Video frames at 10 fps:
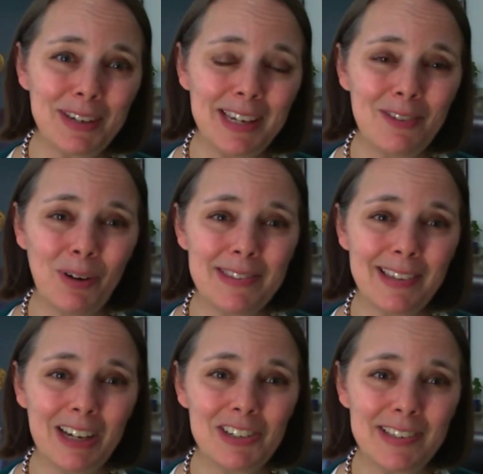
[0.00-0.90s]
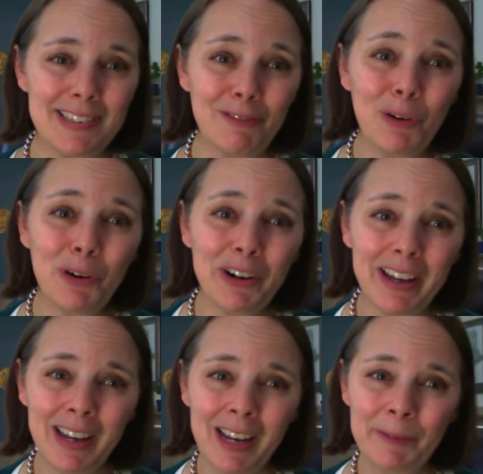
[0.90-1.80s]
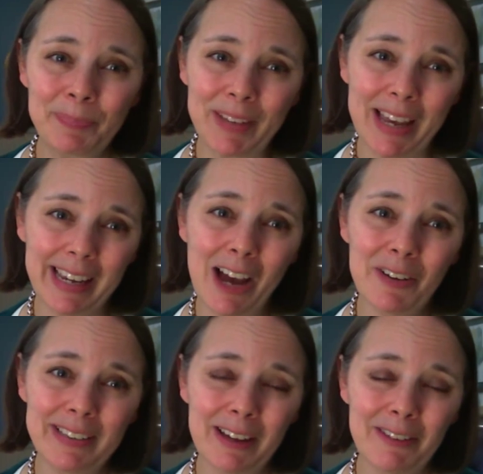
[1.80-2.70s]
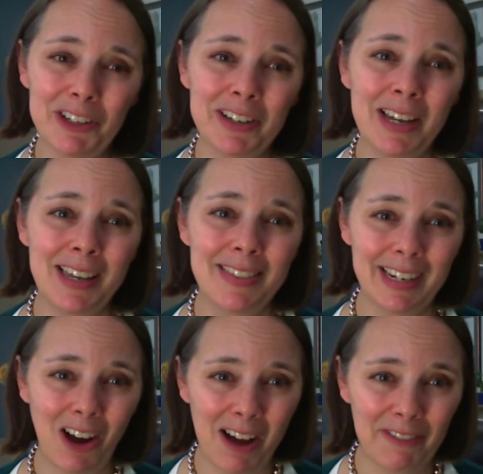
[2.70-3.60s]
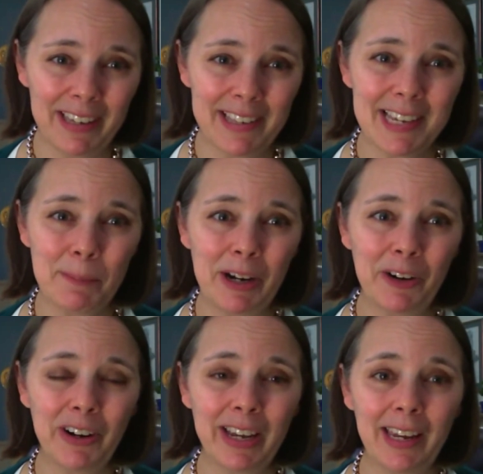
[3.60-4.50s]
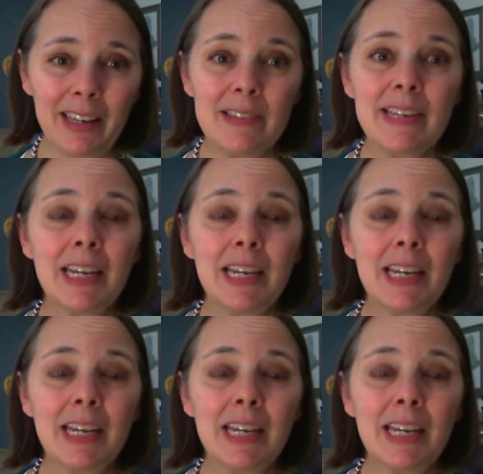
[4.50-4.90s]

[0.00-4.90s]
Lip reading: he runs elections in Florida at a county level that often gets hit by hurricanes.